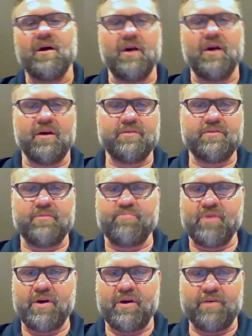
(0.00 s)
on the
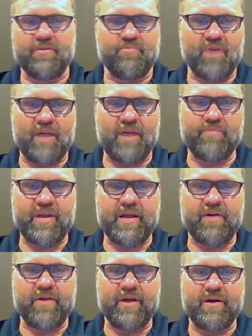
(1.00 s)
broadband
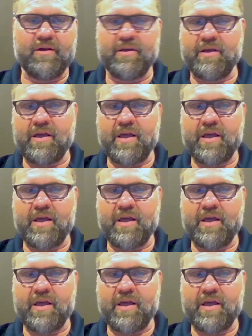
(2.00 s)
area